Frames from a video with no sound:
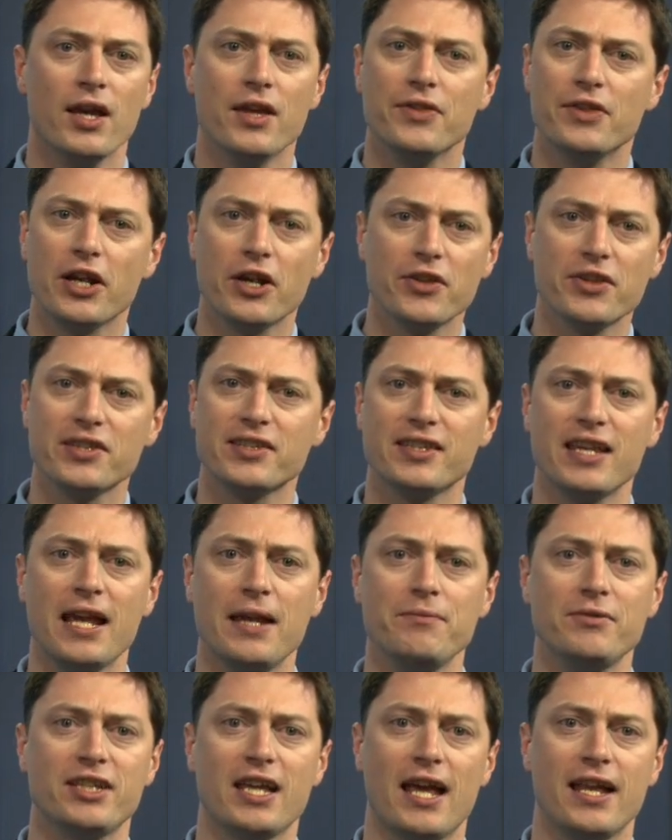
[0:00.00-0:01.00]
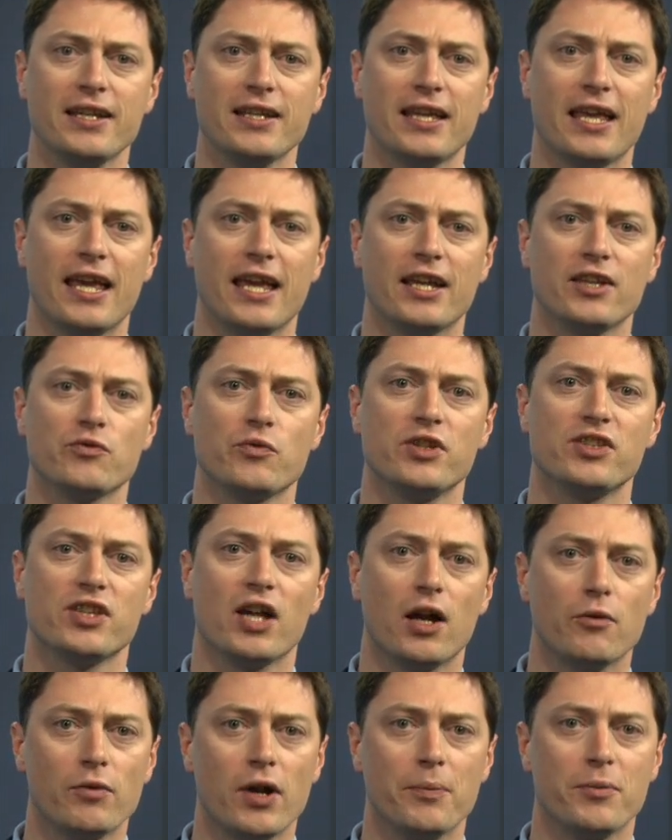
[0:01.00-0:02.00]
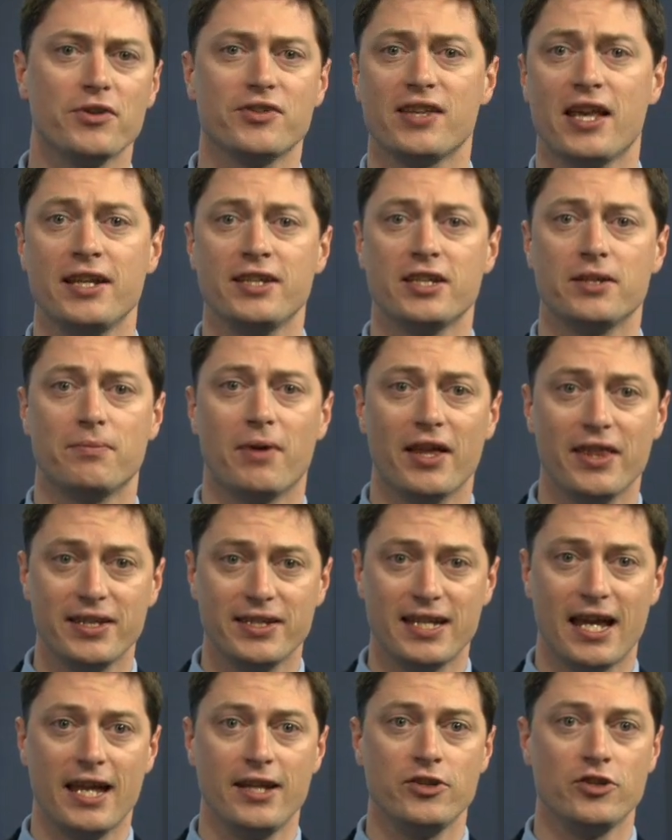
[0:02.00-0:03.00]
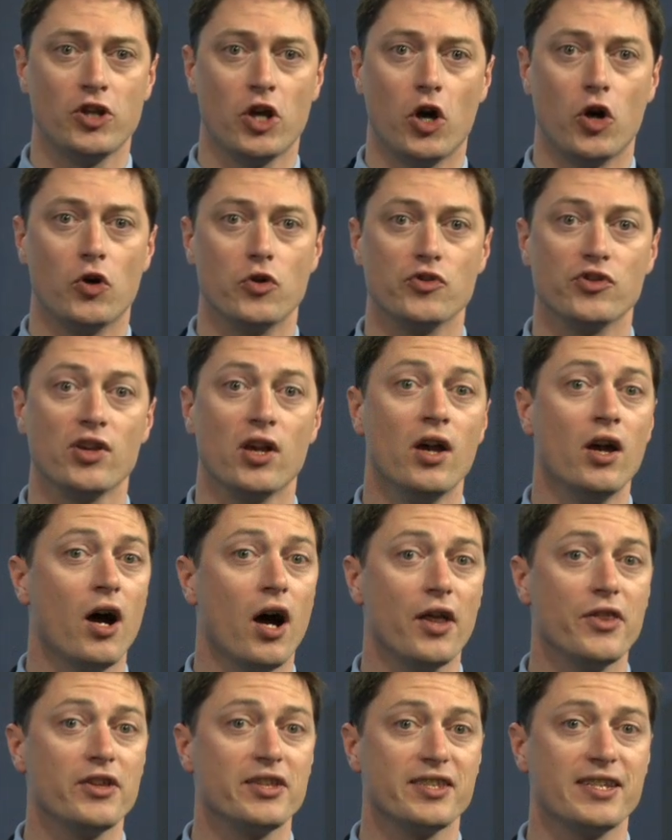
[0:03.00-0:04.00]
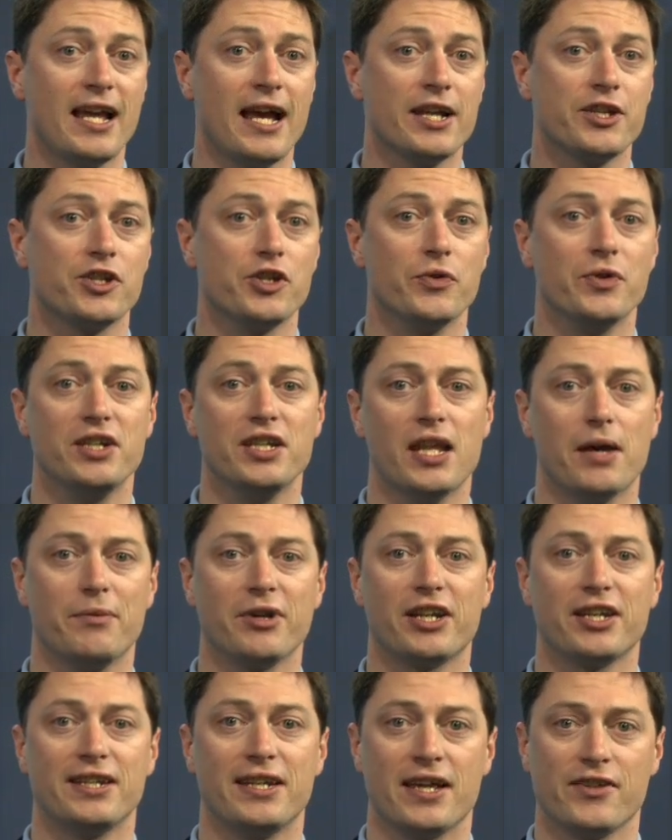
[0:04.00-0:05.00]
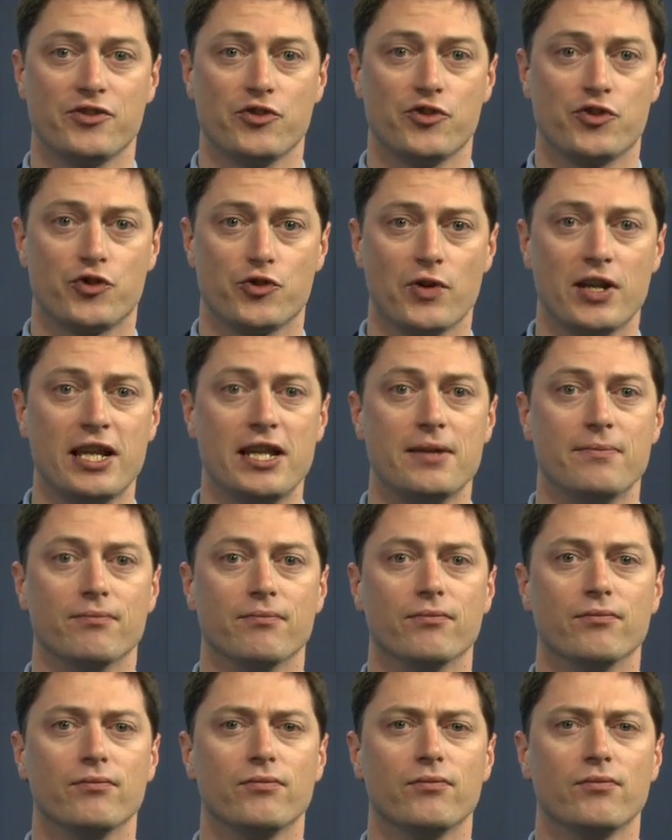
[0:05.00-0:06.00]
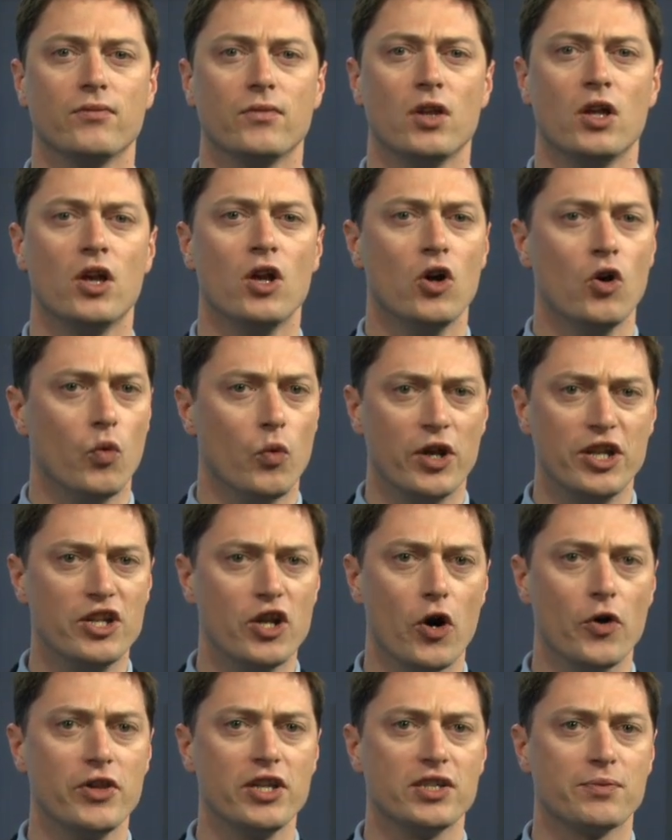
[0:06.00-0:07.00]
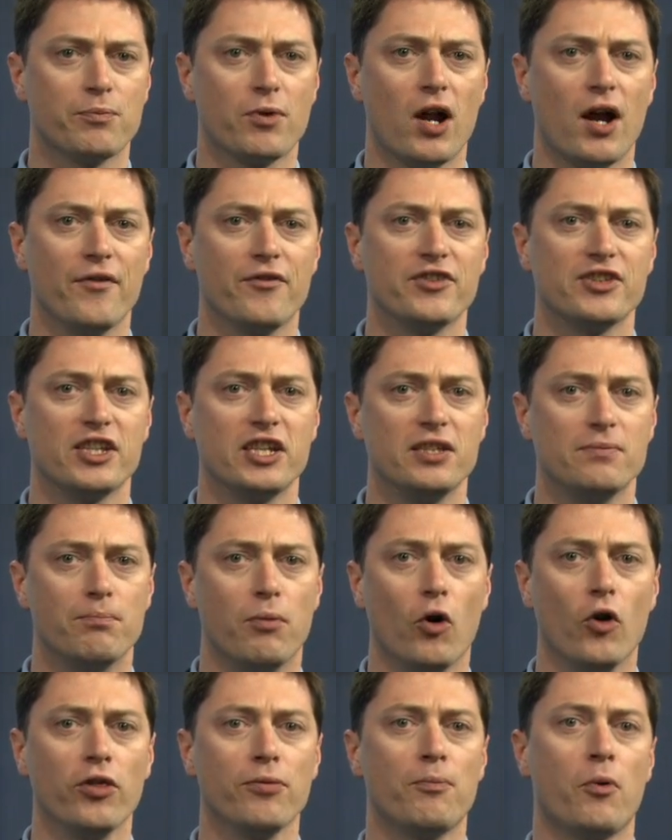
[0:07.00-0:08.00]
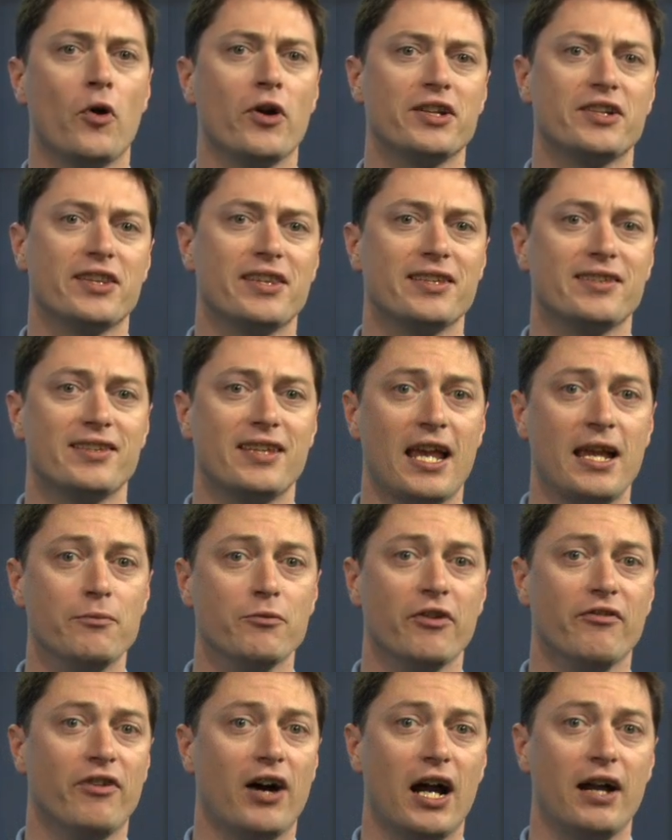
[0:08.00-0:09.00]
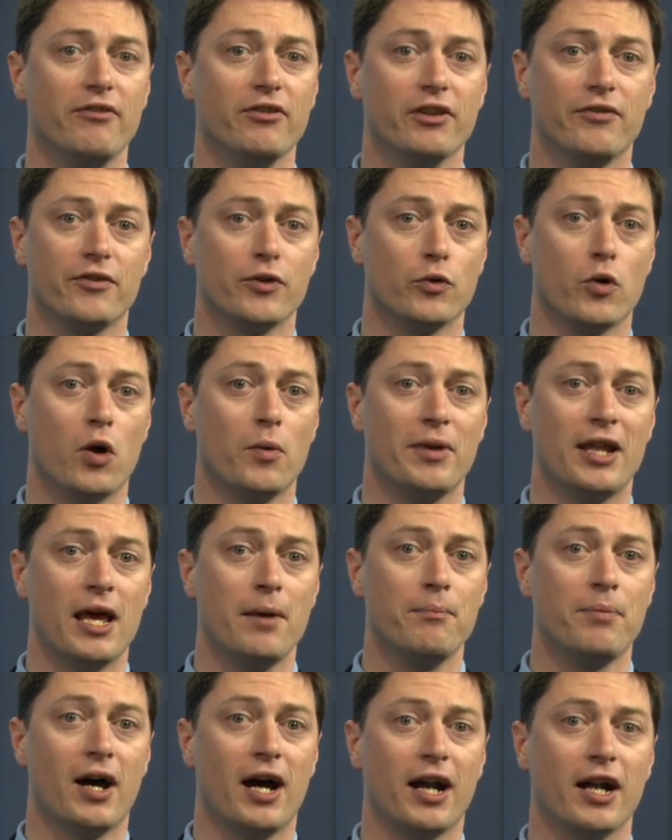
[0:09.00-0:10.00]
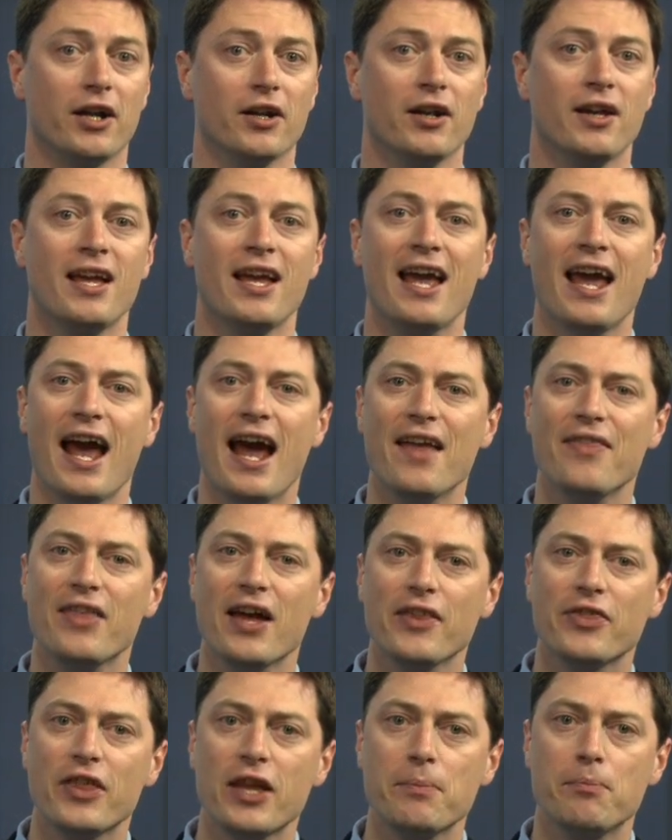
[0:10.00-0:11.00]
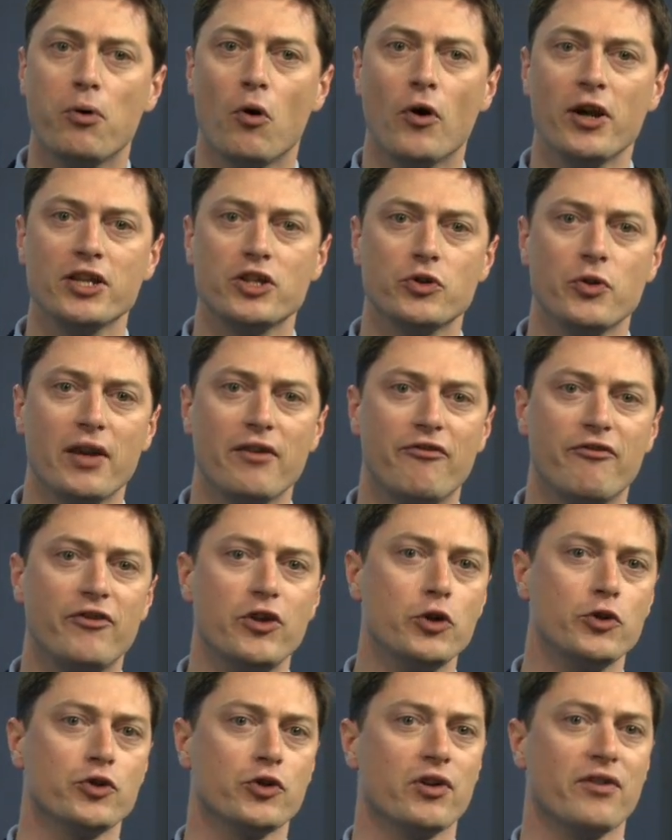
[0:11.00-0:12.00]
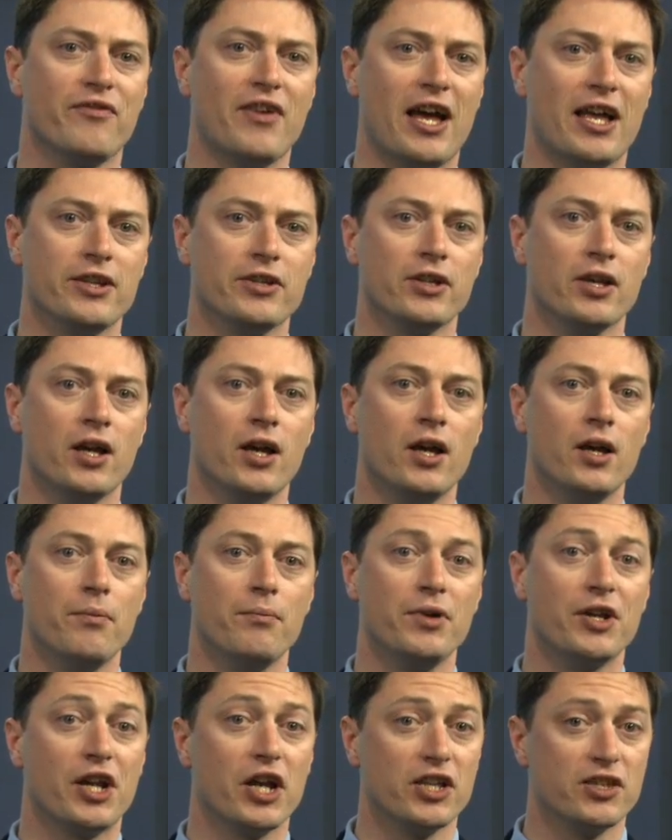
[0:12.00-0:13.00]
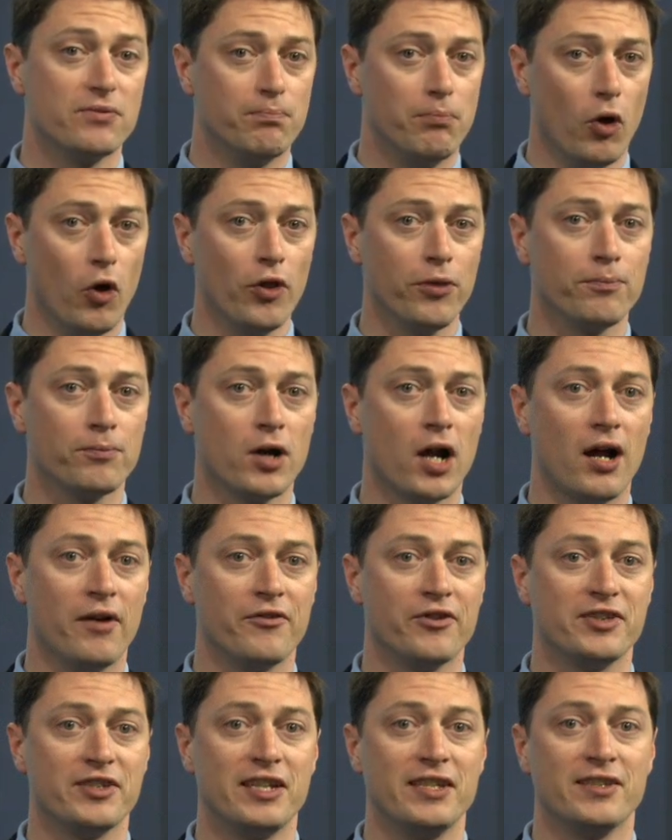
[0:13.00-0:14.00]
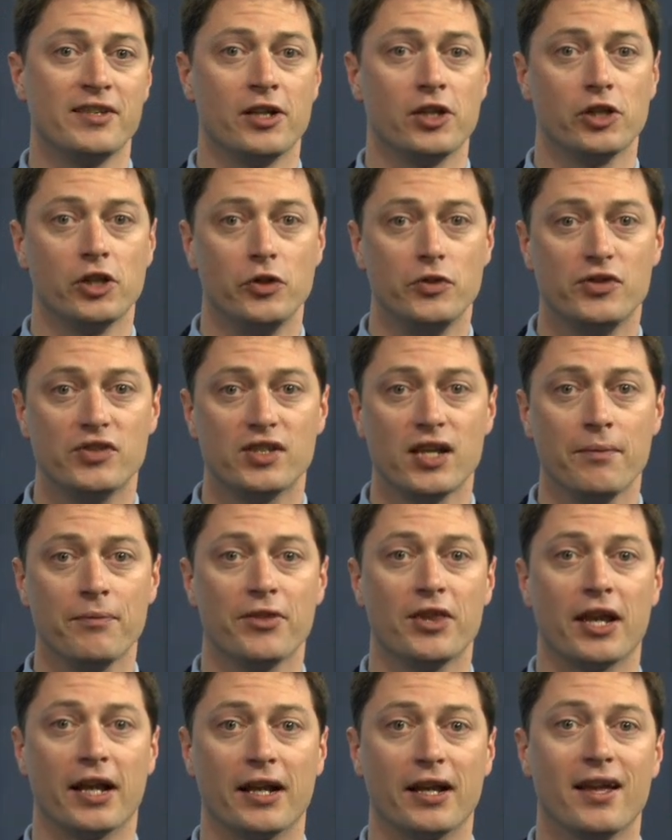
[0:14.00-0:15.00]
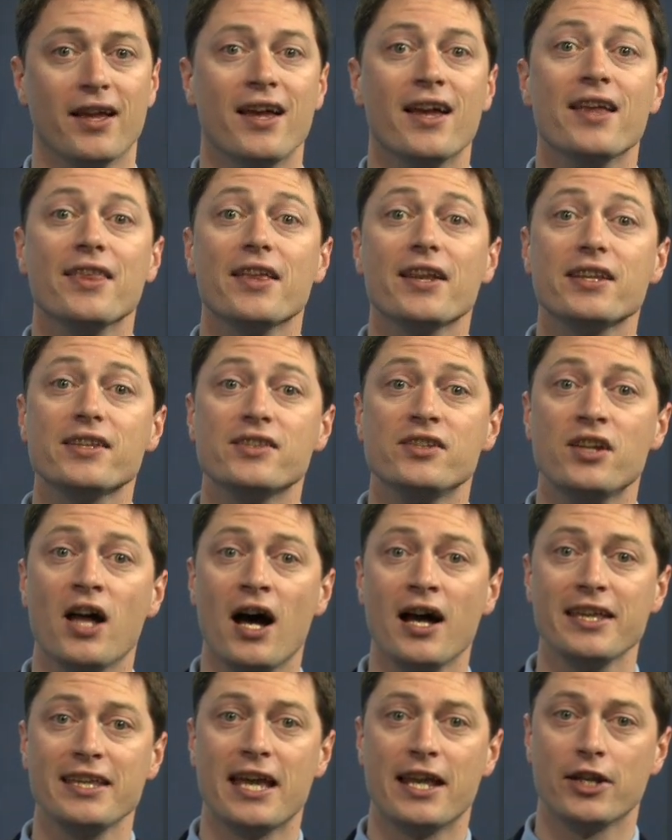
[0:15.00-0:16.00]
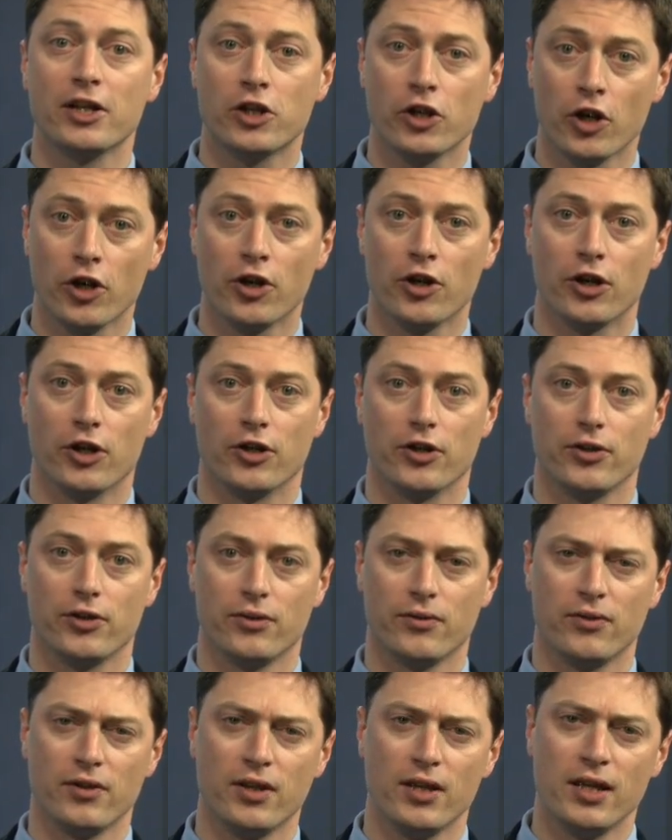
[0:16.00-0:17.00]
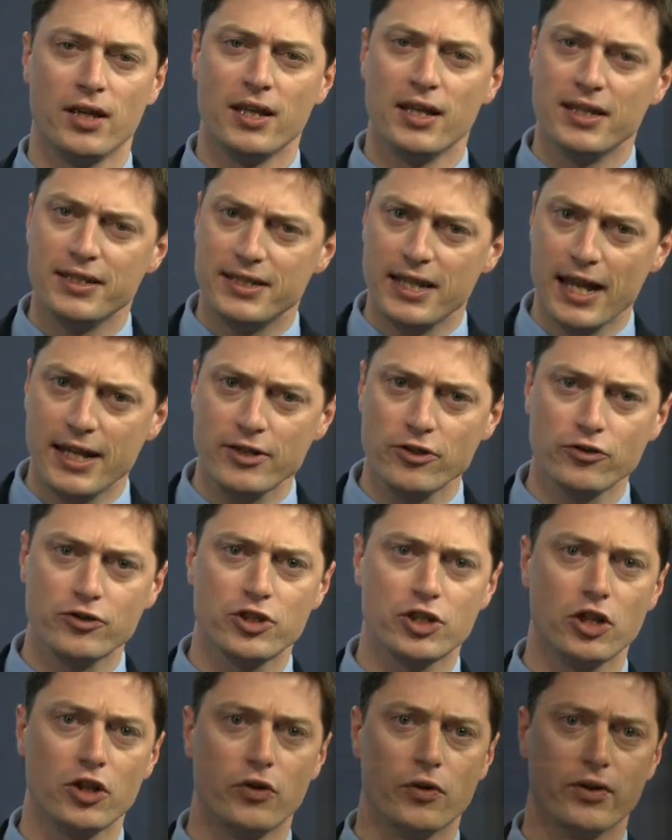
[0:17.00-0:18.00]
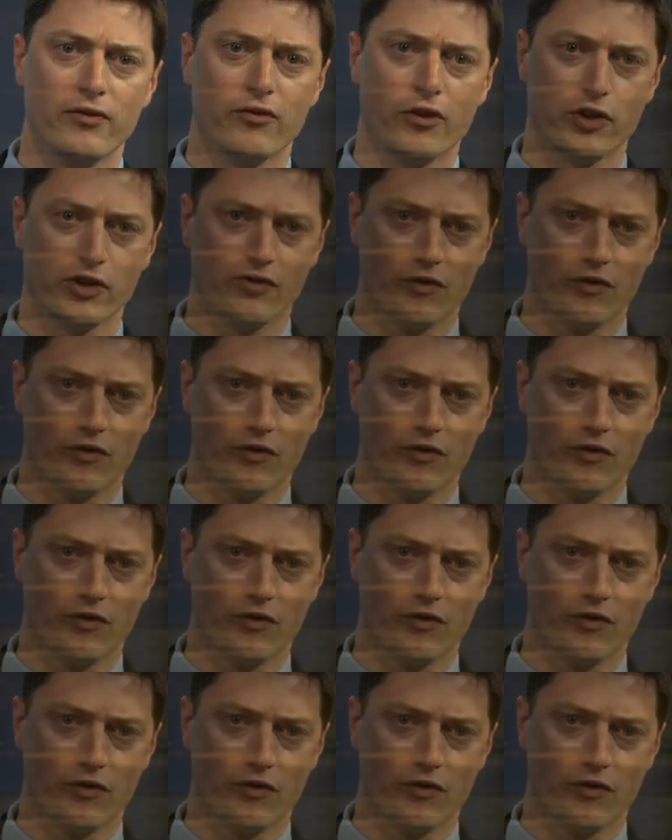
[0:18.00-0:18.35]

They are the same ten kings we saw represented by the ten toes on the statue in Nebuchadnezzar's dream. We know these prophecies both point to the same revival of the Roman Empire, and that they point to a future event because both prophecies include something that has not yet occurred. Daniel two and verse